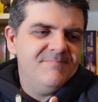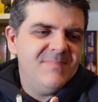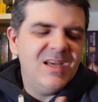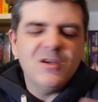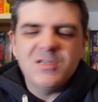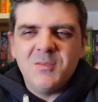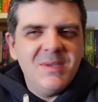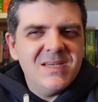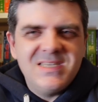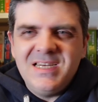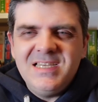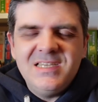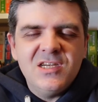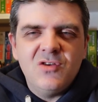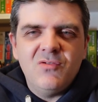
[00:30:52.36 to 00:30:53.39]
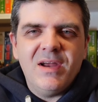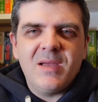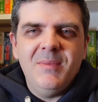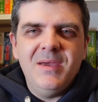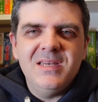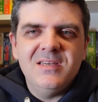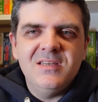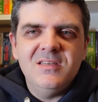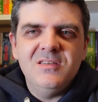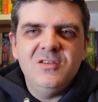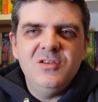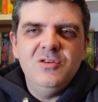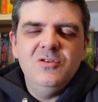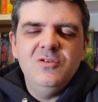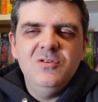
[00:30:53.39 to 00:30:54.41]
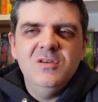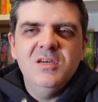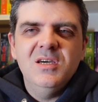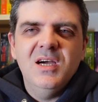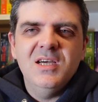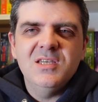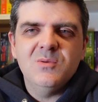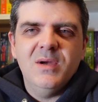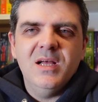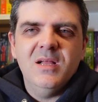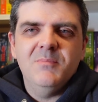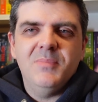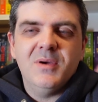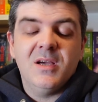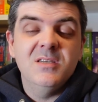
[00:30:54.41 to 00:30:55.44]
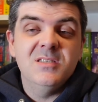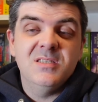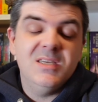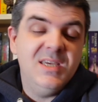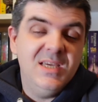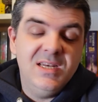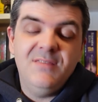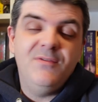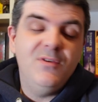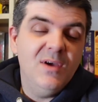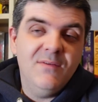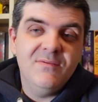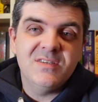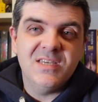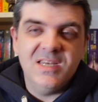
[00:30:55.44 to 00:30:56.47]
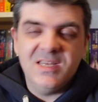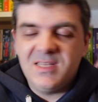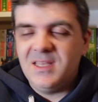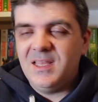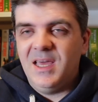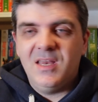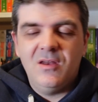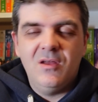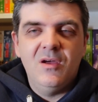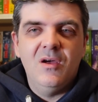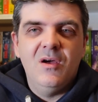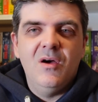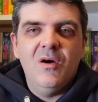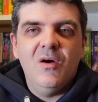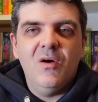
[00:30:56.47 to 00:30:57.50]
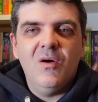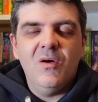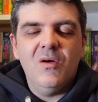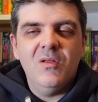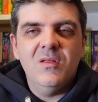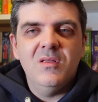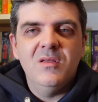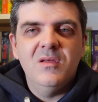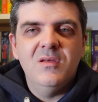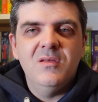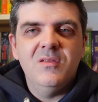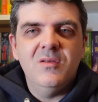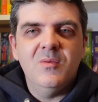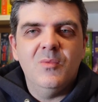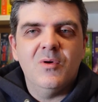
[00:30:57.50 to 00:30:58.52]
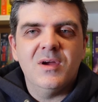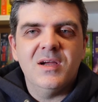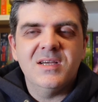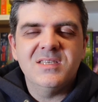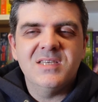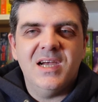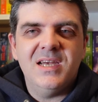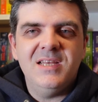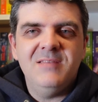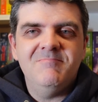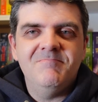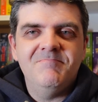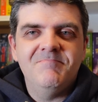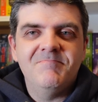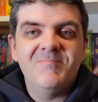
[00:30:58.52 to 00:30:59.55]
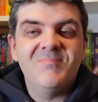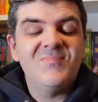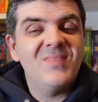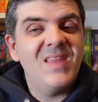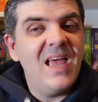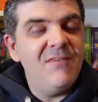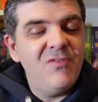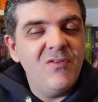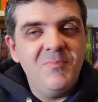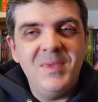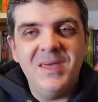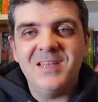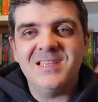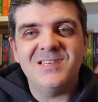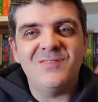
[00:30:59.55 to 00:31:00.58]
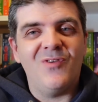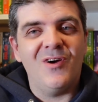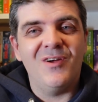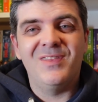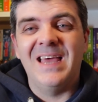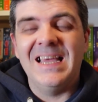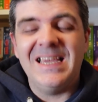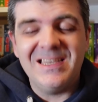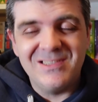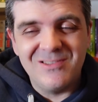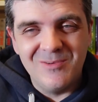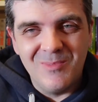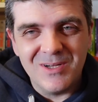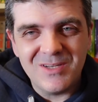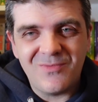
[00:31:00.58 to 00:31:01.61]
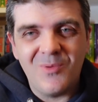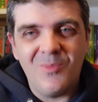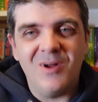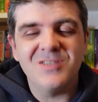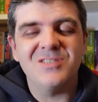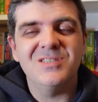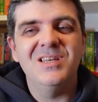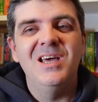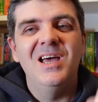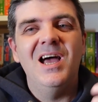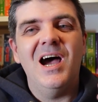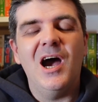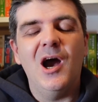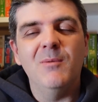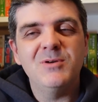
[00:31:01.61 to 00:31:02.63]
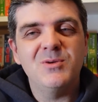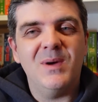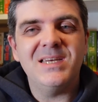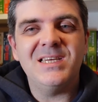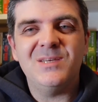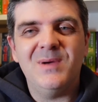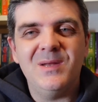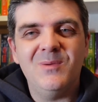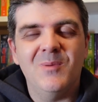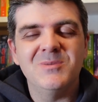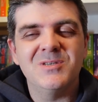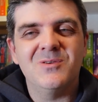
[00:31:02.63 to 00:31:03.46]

it also makes it easier to recommend to you as well, because again, if you haven't seen it, then all the more exciting. If you've made it this far, thank you so much for watching. I hope 2021 was a